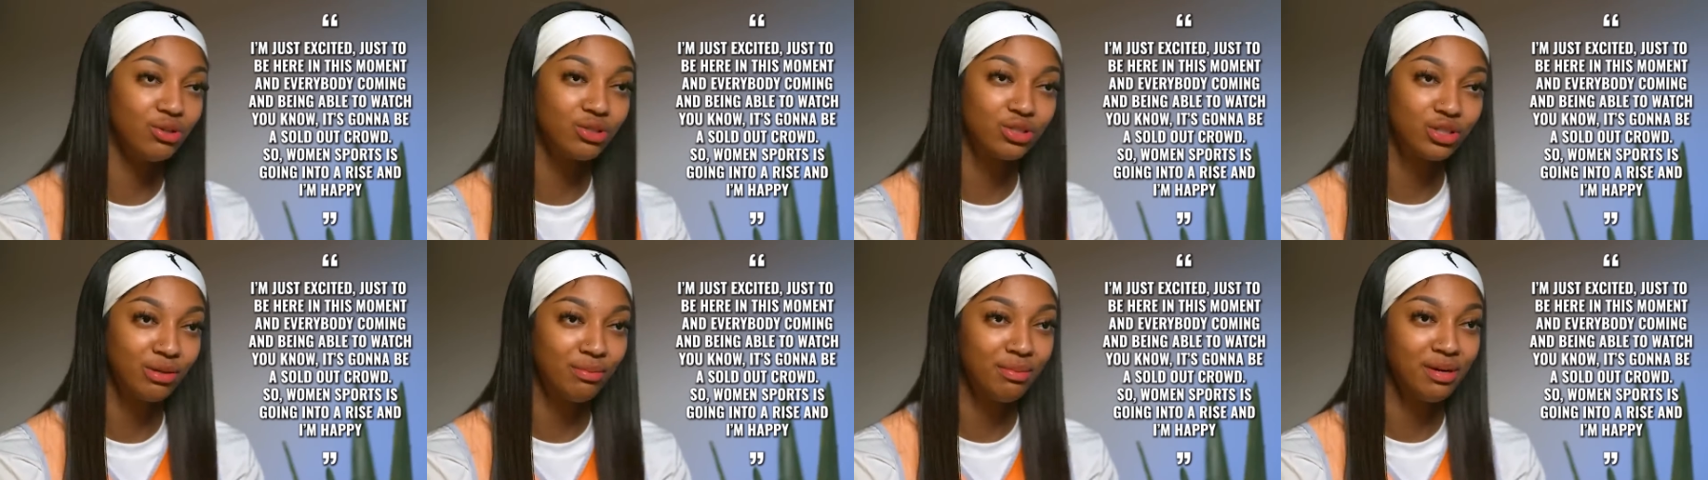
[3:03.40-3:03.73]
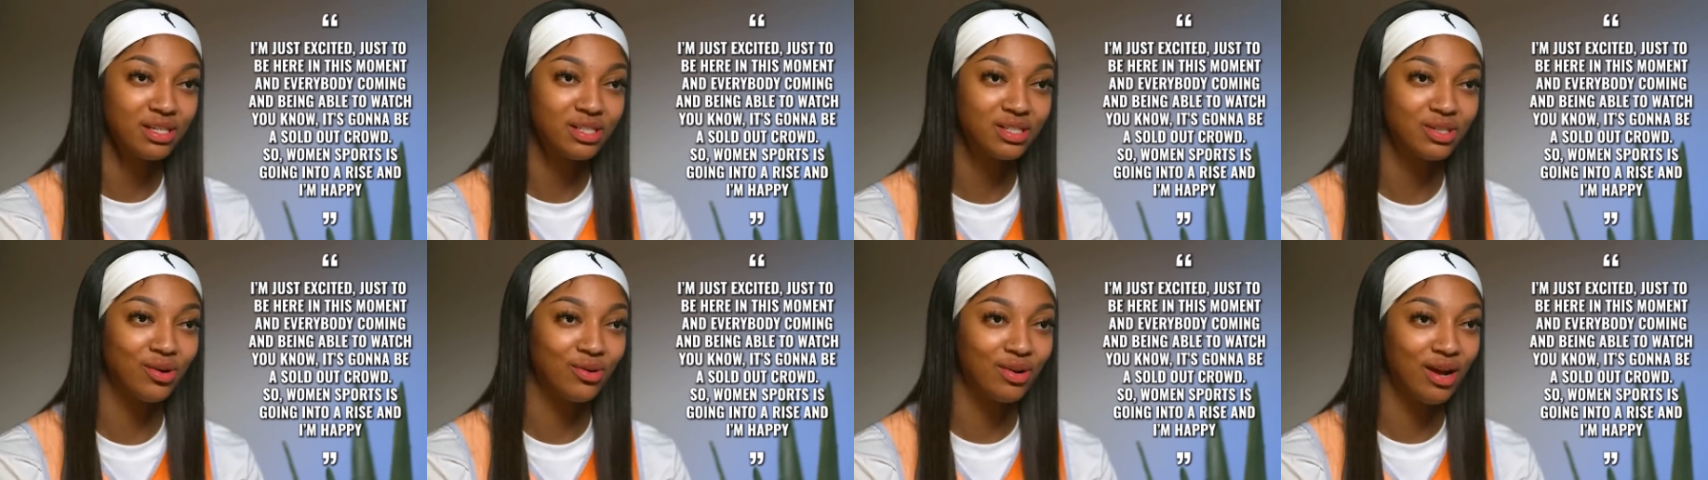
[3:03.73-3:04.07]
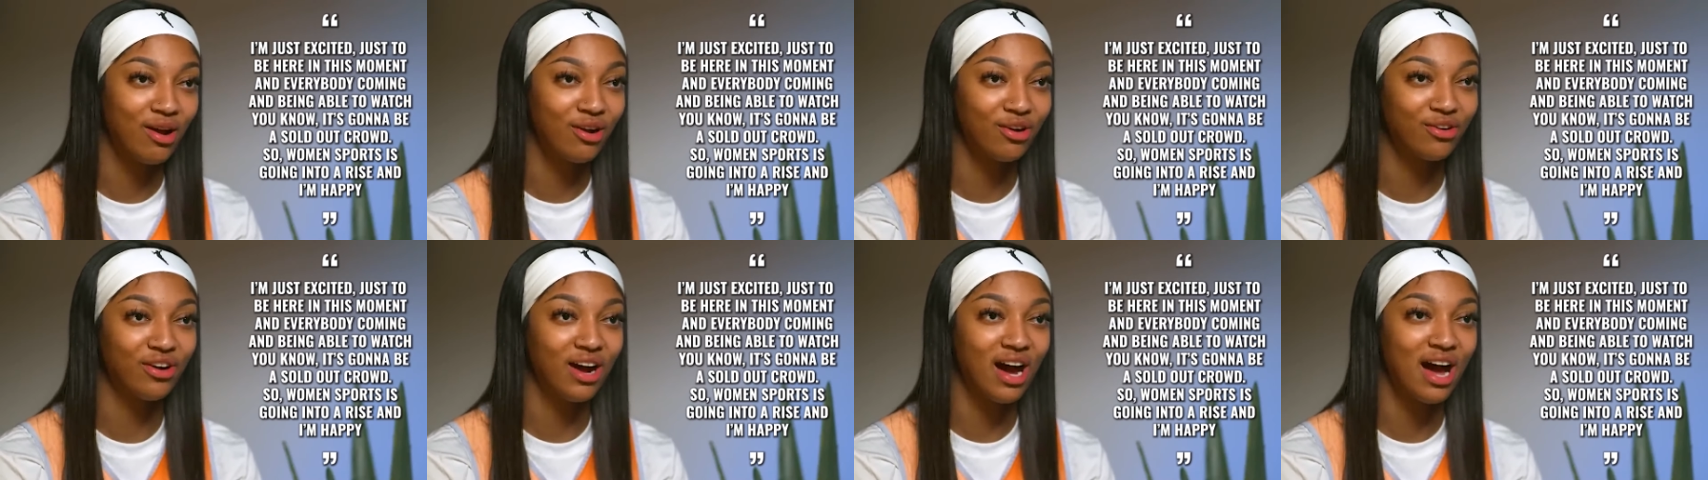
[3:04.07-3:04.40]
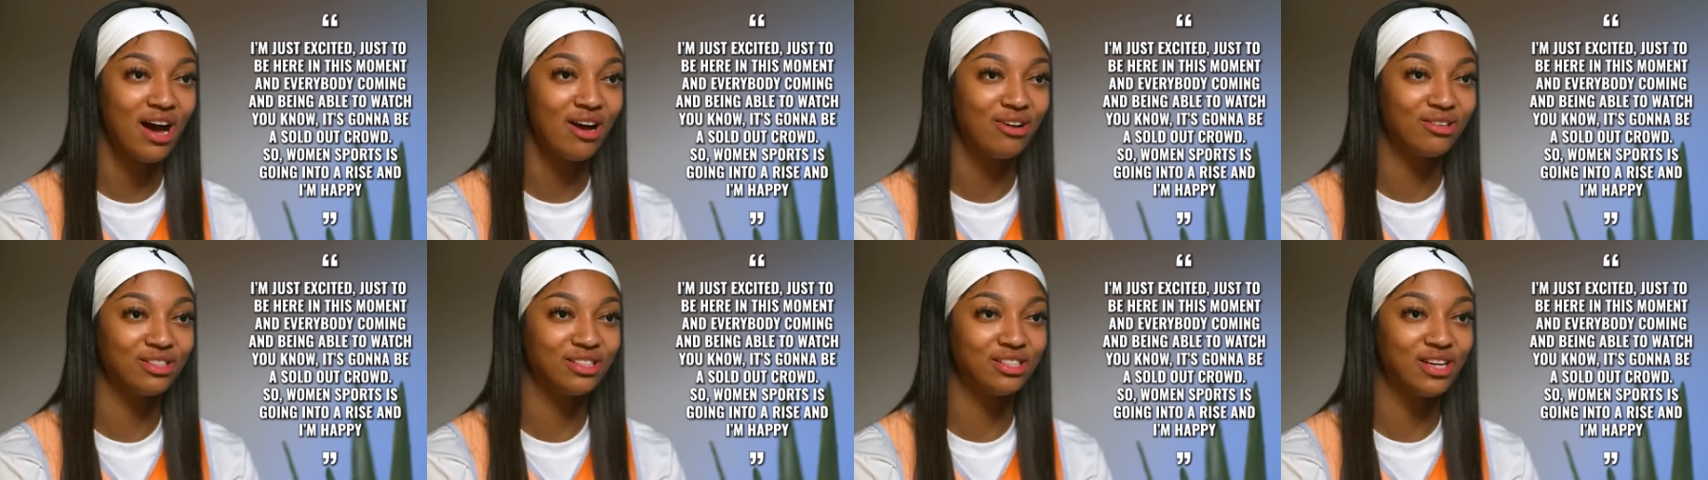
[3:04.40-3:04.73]
I know it's going to be a sold-out
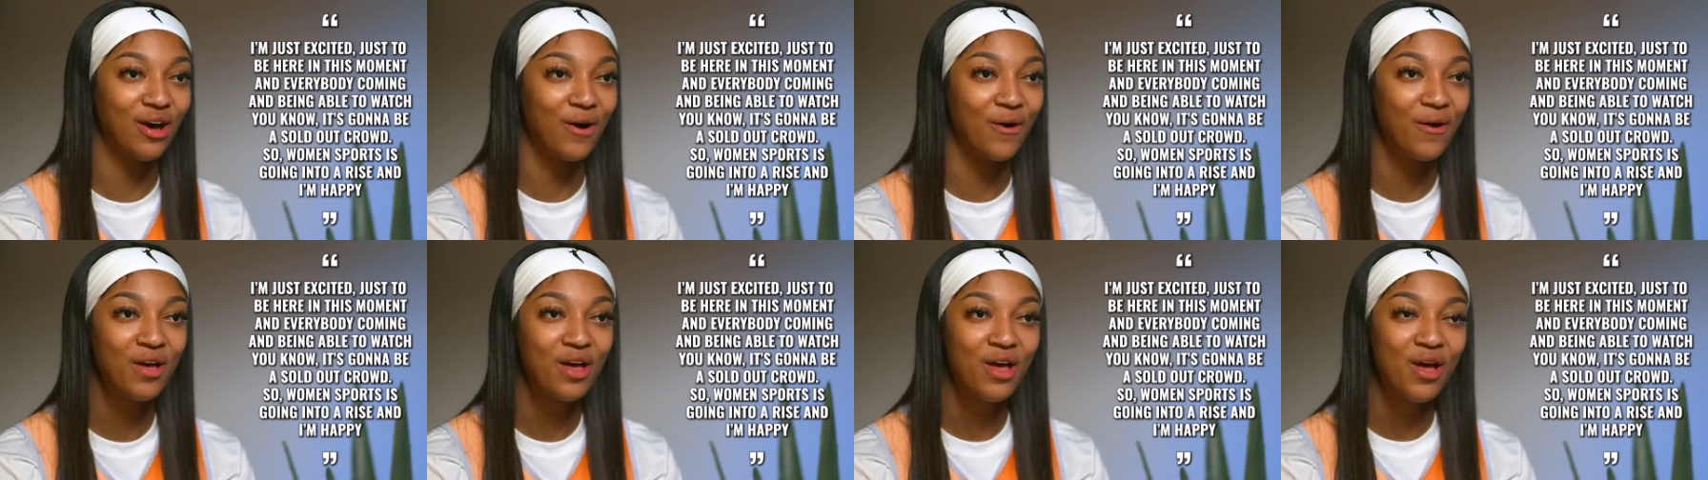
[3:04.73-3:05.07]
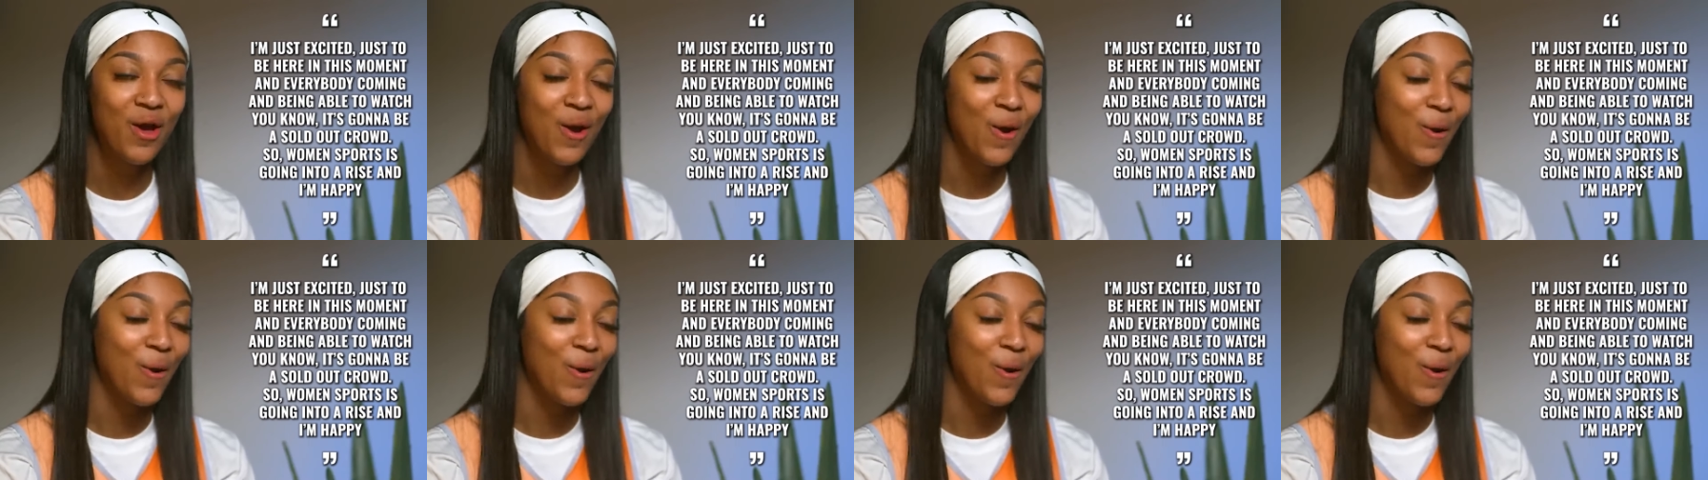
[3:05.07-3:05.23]
crowd, so